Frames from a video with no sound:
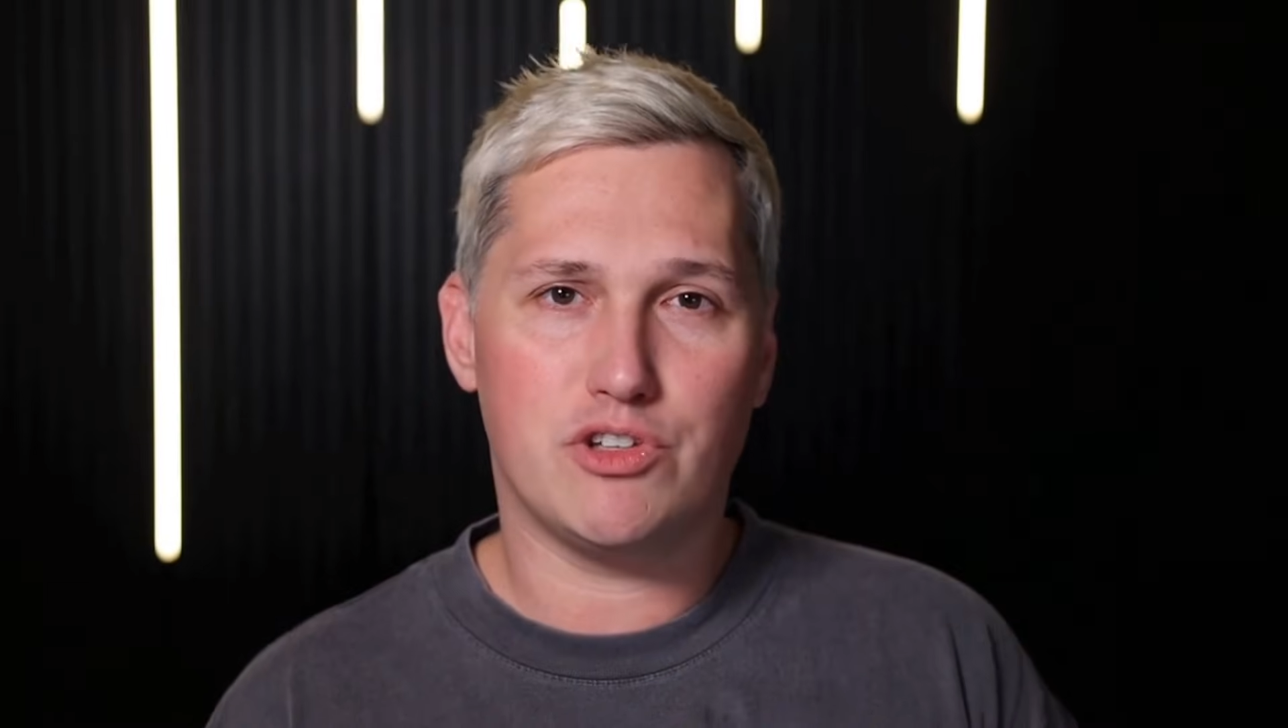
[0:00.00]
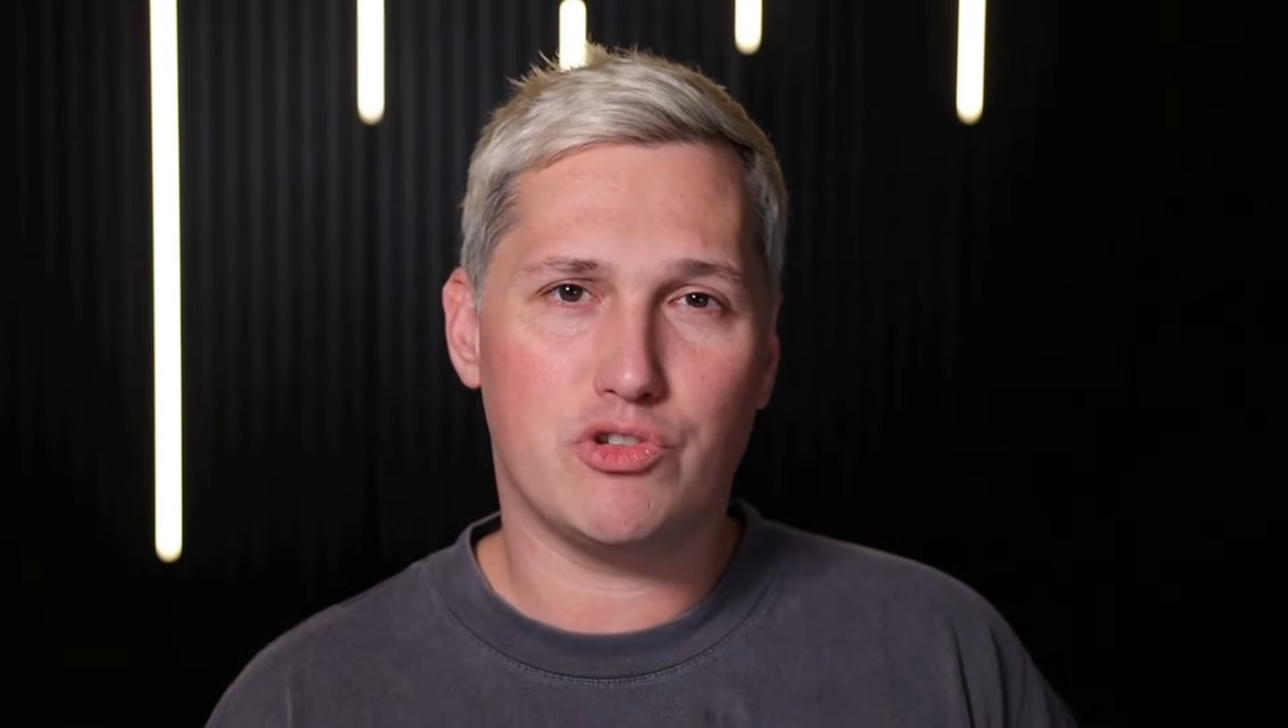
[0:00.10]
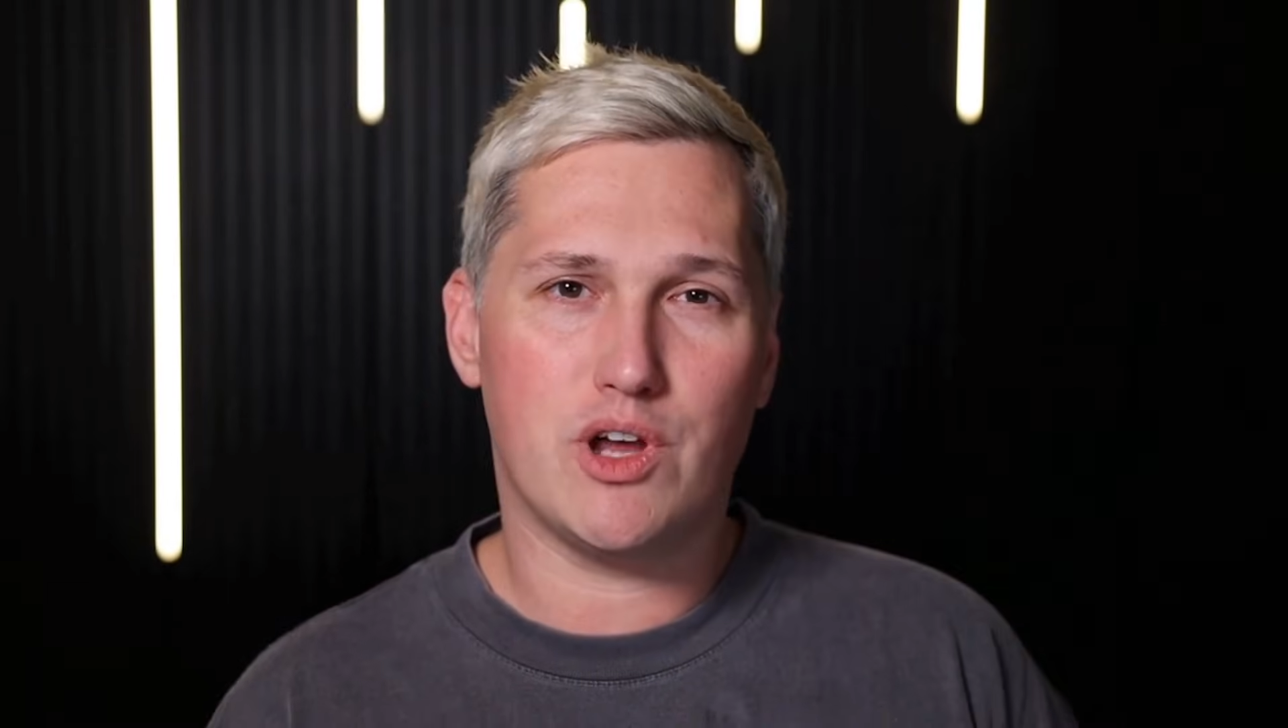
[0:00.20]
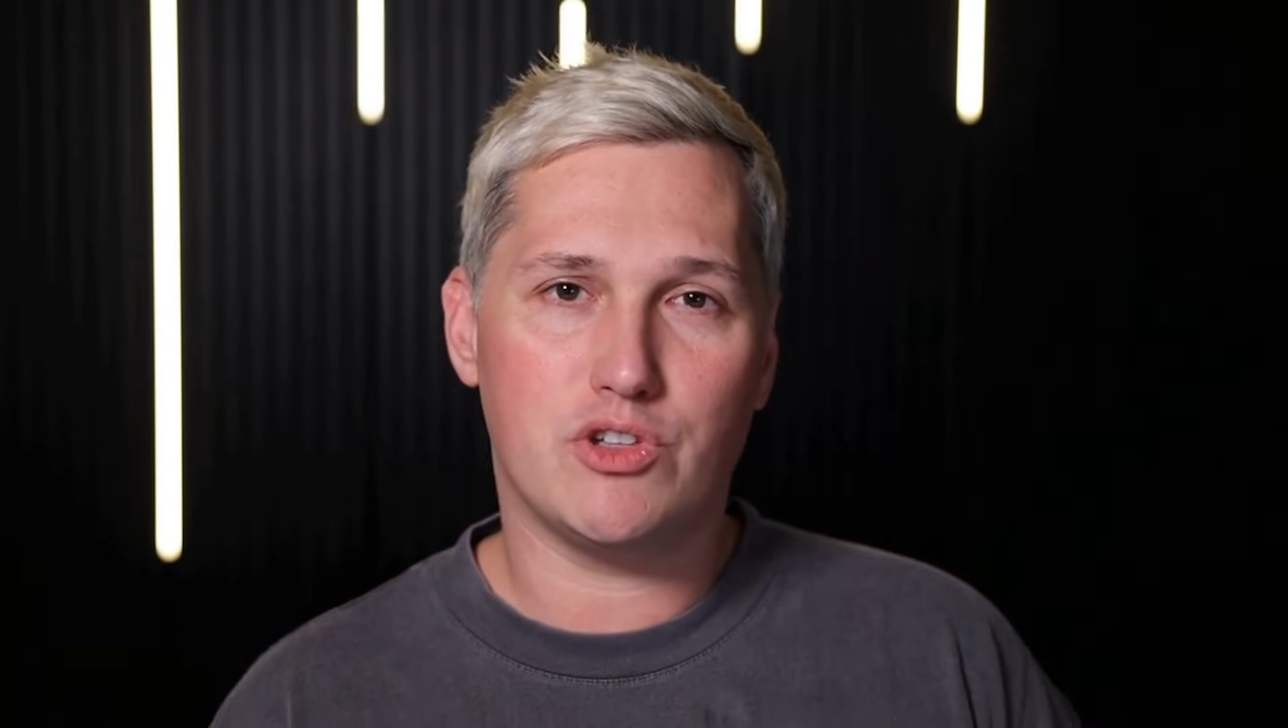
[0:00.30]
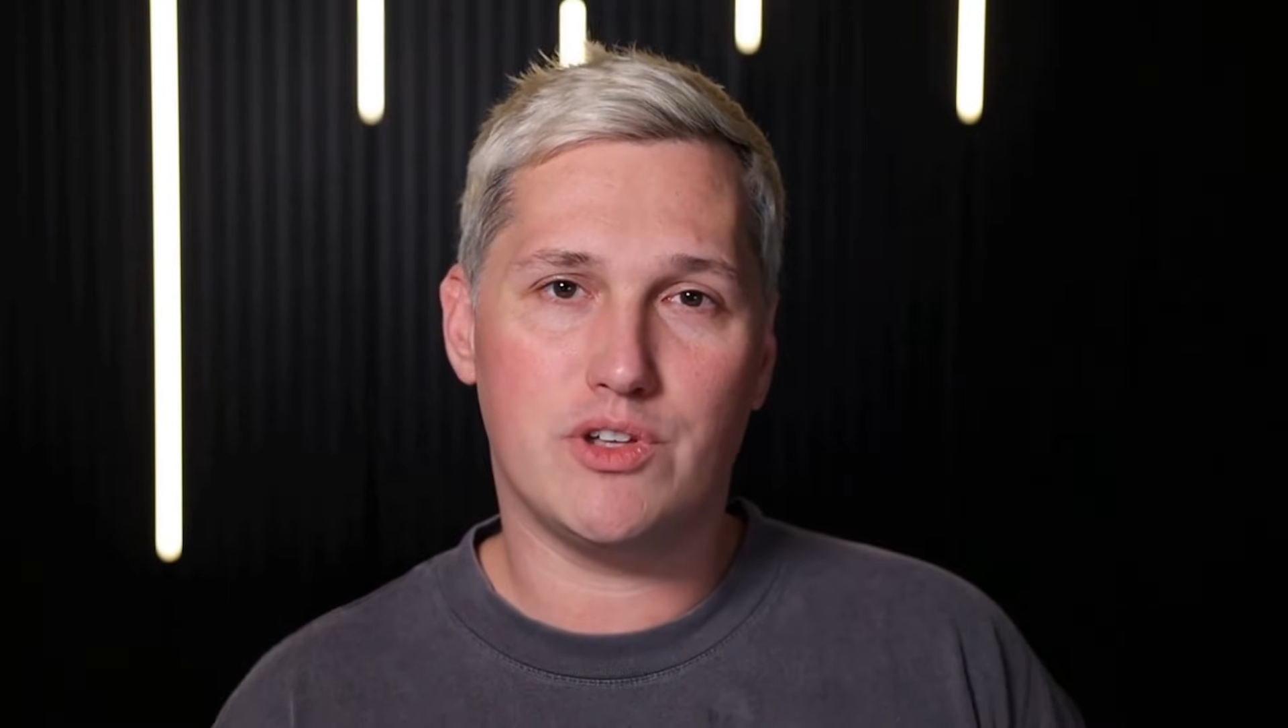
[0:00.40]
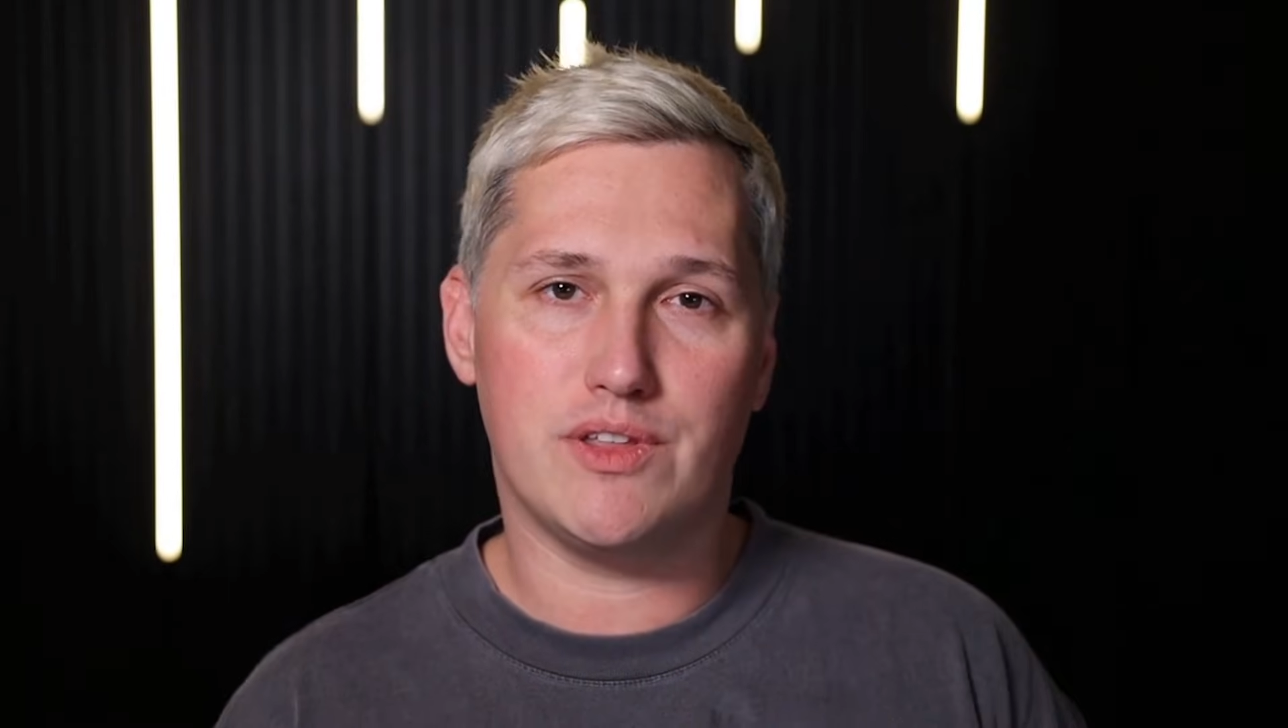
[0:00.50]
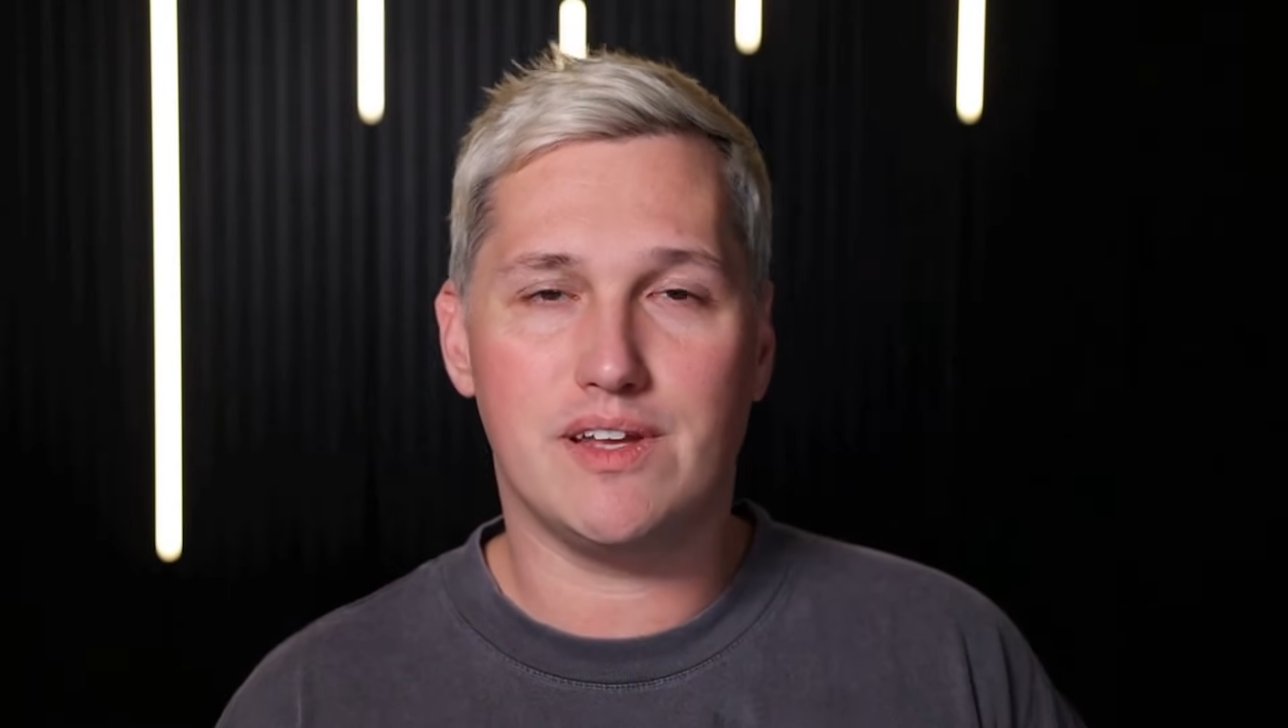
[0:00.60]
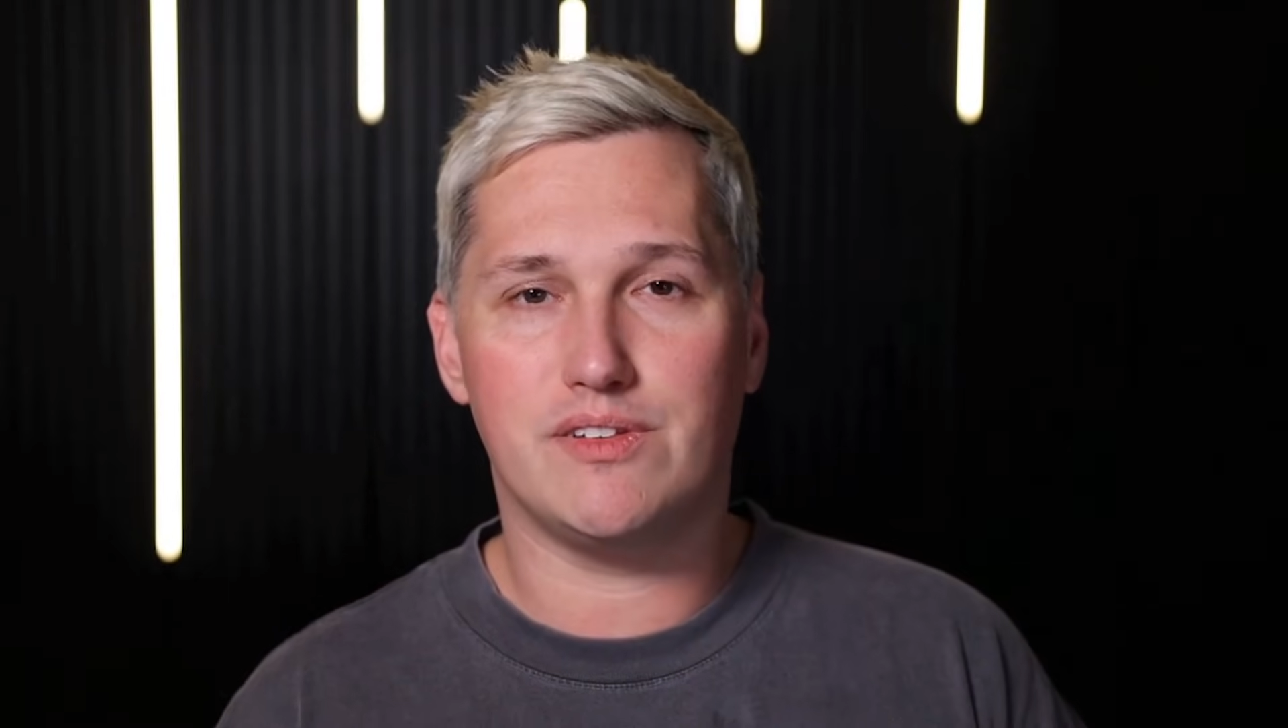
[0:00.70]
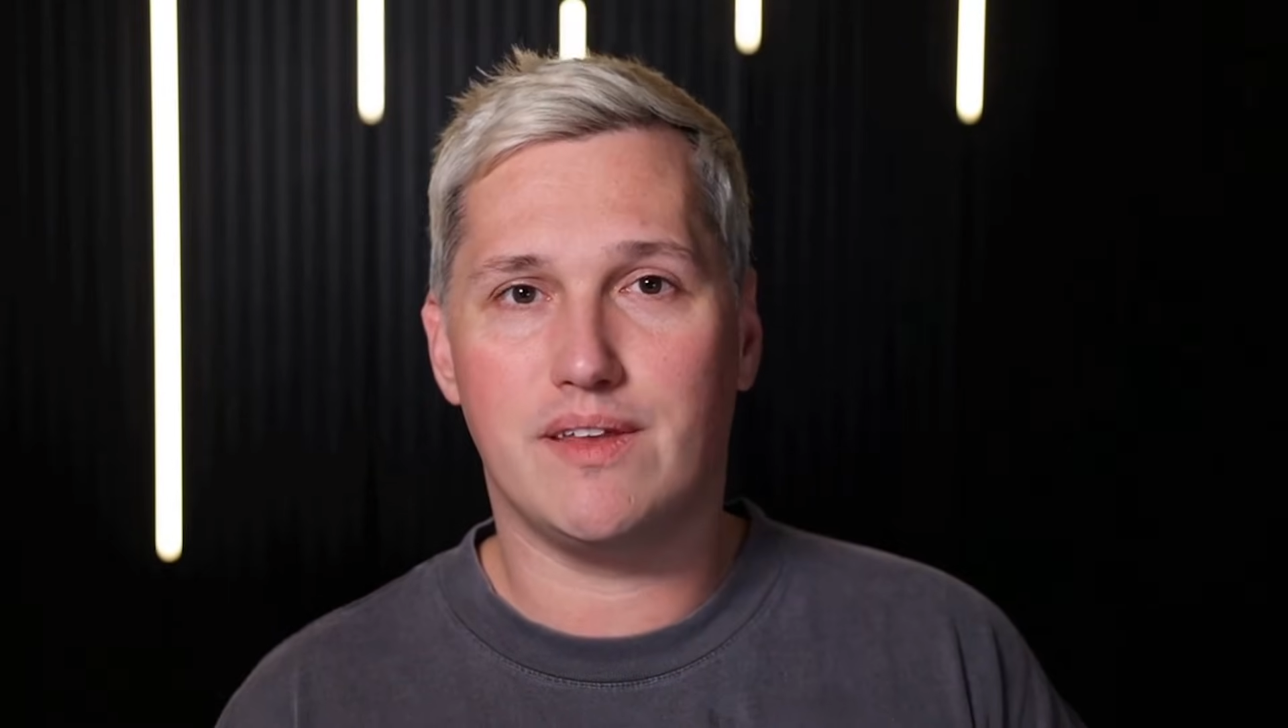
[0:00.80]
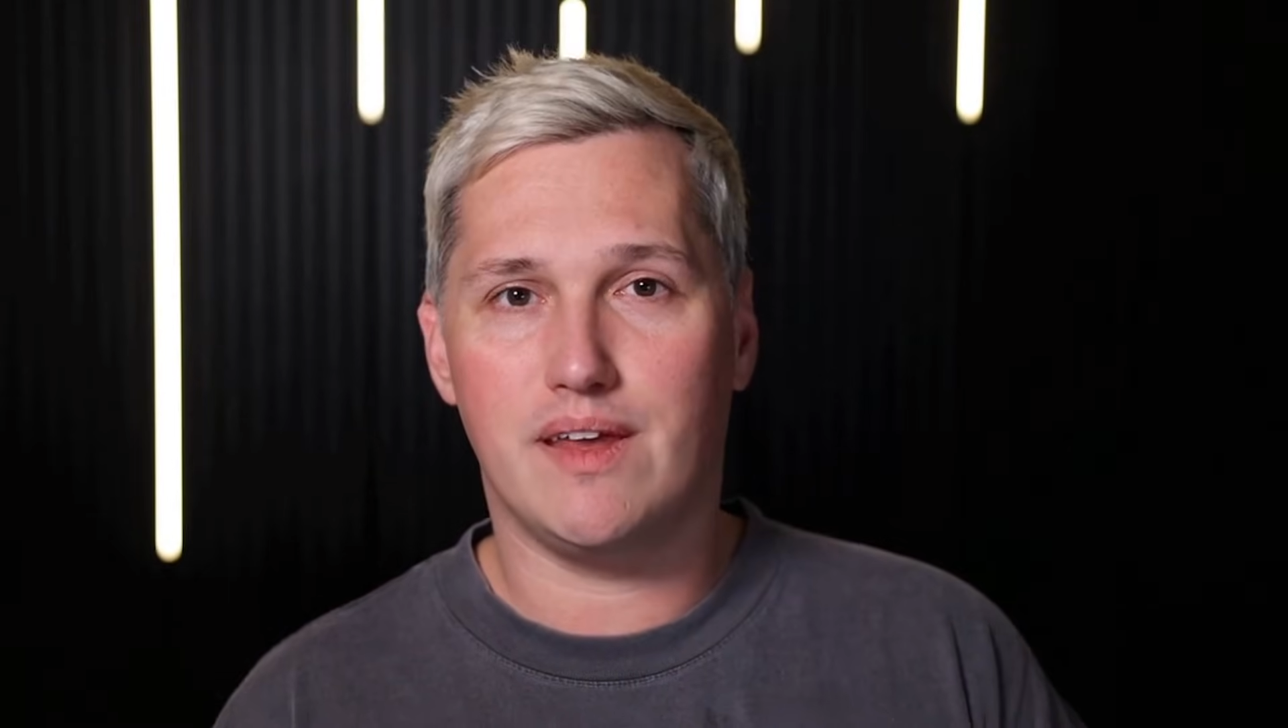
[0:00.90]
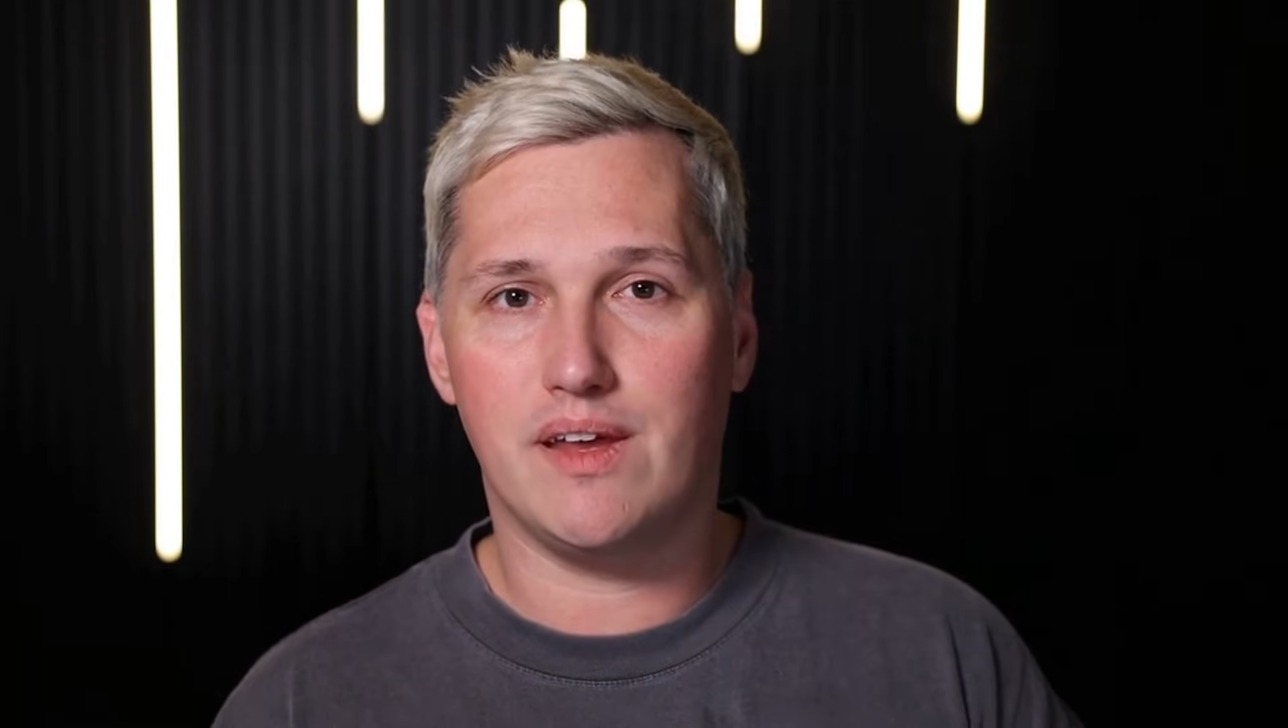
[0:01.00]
structuring this.